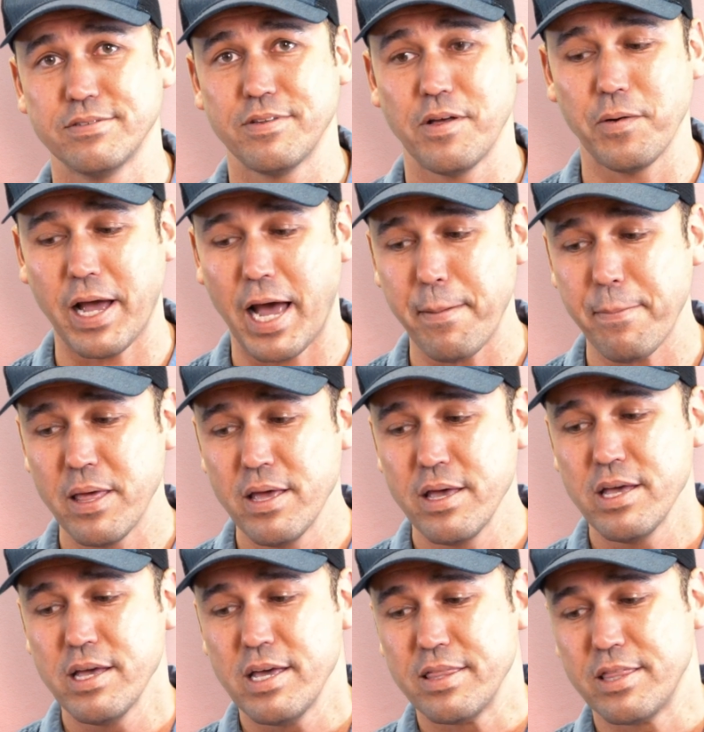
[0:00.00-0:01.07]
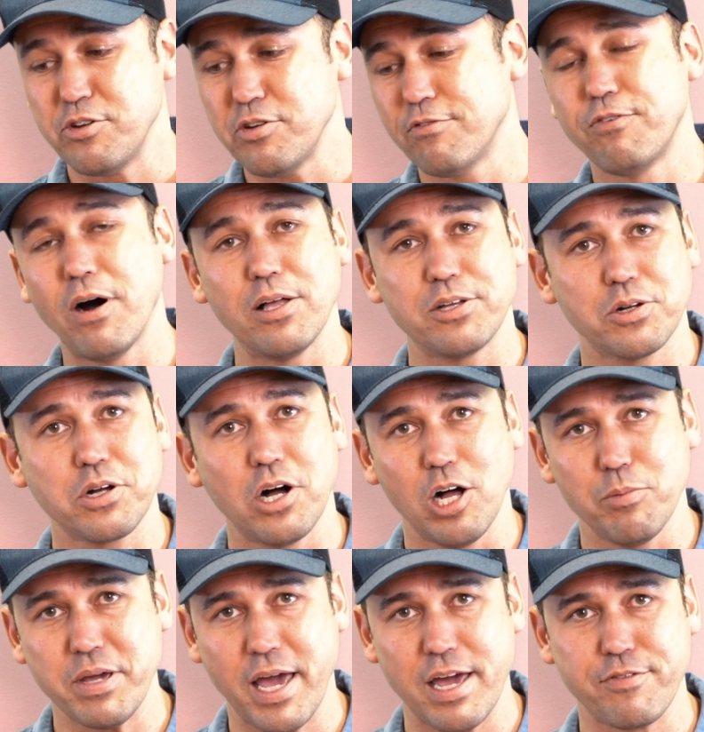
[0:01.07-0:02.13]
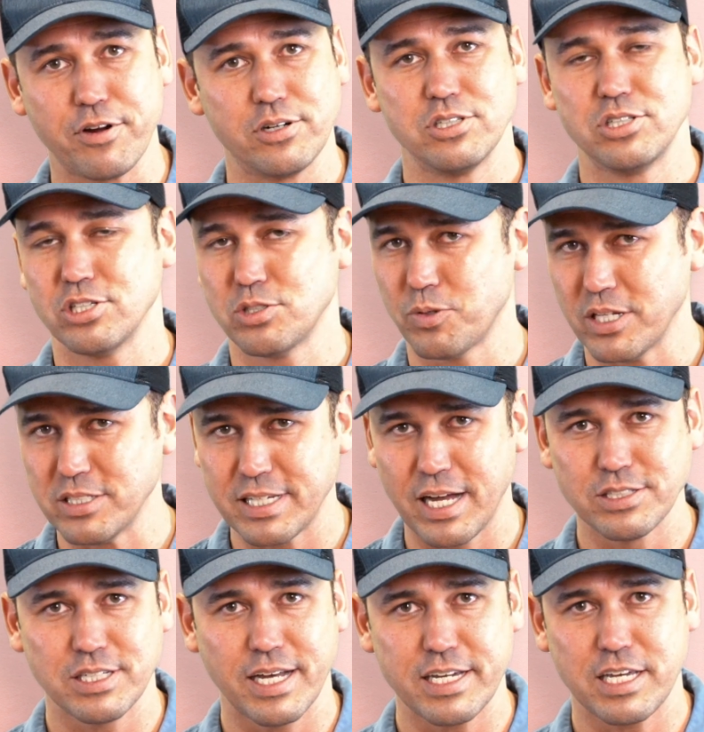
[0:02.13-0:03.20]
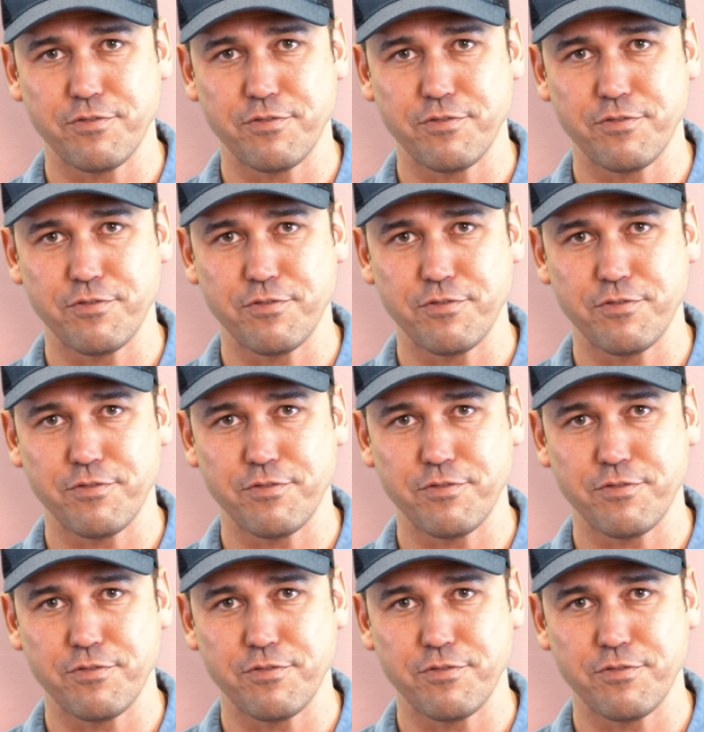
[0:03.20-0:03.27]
okay? Then you have volatile call behavior, just what it sounds like.